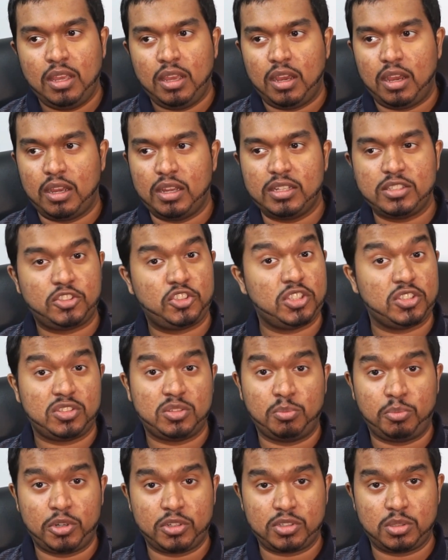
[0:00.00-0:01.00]
It's just
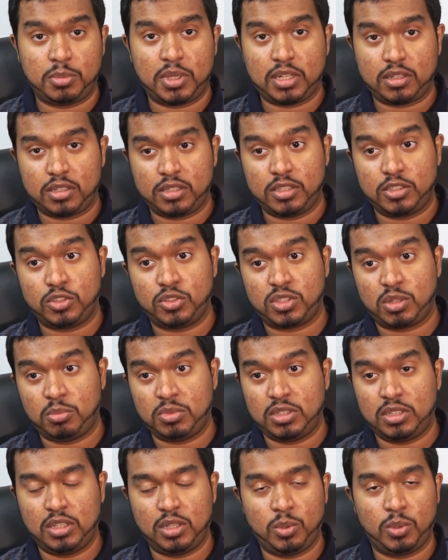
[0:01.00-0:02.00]
some personal medical issues I've been
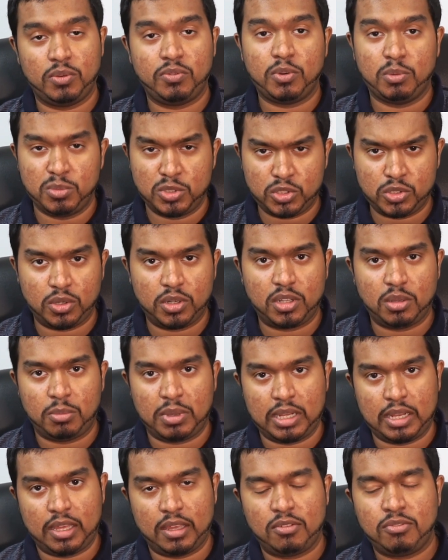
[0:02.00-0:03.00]
dealing with for a majority of my
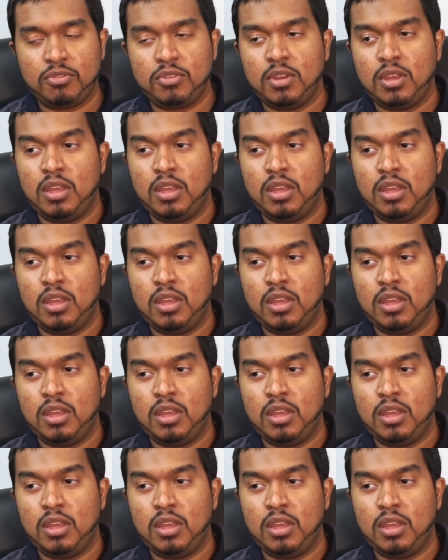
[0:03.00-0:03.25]
life.